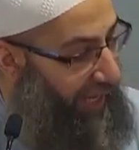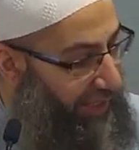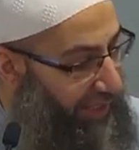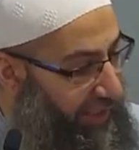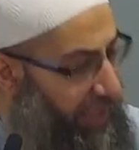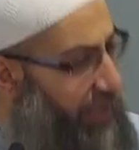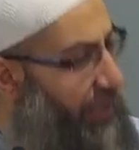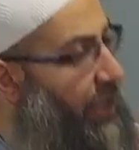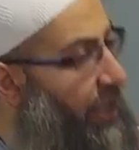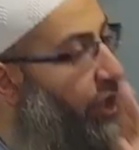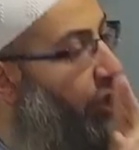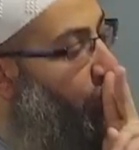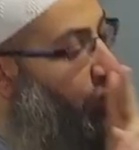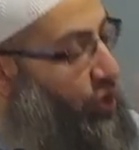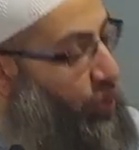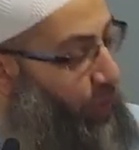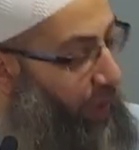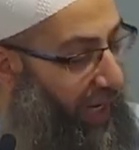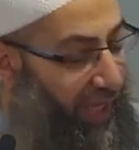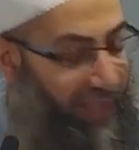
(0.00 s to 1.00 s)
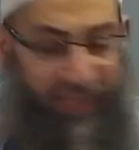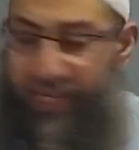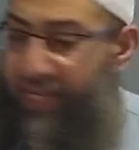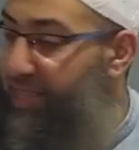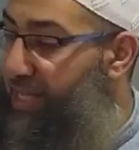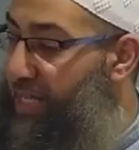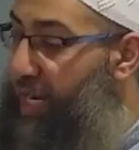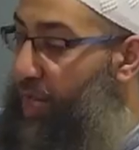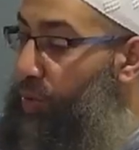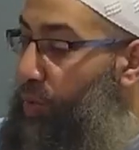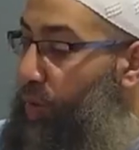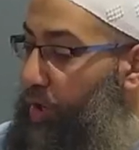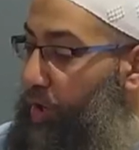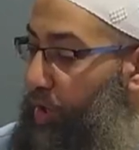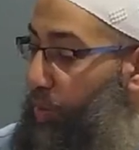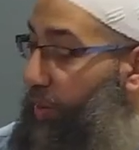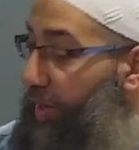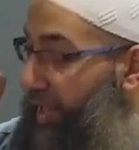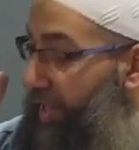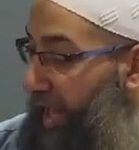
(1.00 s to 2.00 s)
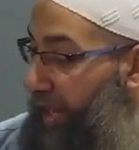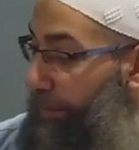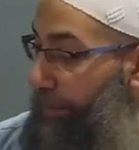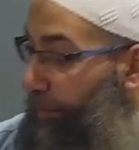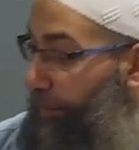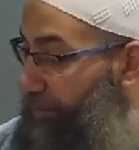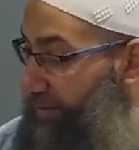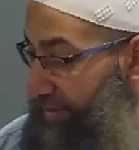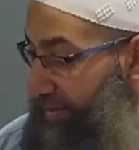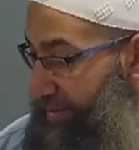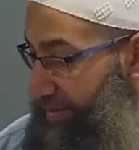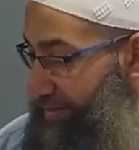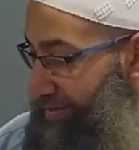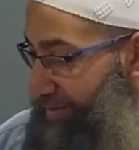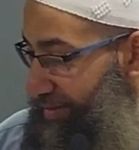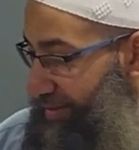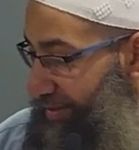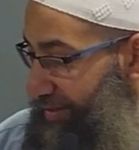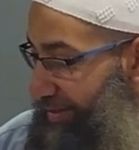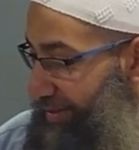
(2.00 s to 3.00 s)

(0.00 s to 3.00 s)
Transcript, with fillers: hadith, two hadith, and I'll walk away, I promise.